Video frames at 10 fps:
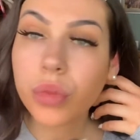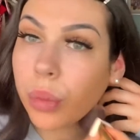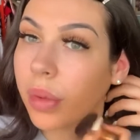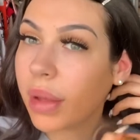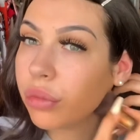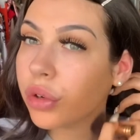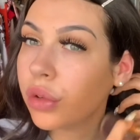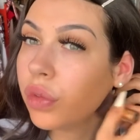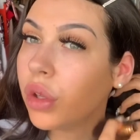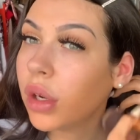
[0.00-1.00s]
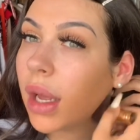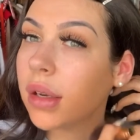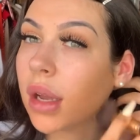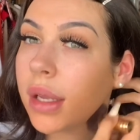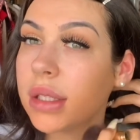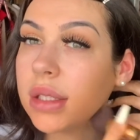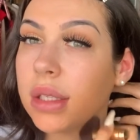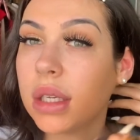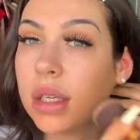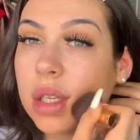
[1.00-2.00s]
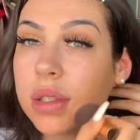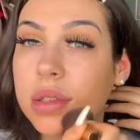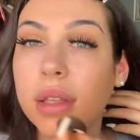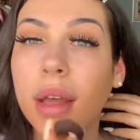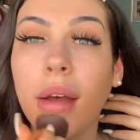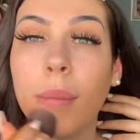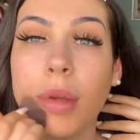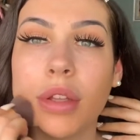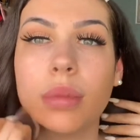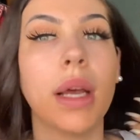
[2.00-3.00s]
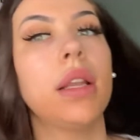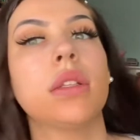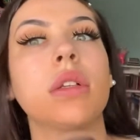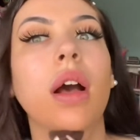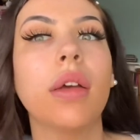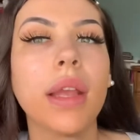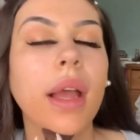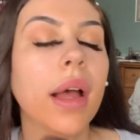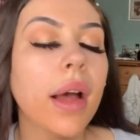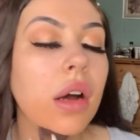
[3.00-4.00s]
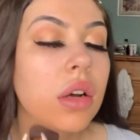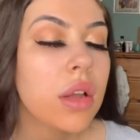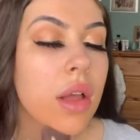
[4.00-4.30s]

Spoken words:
We went for a few like nice dinners as well as going out.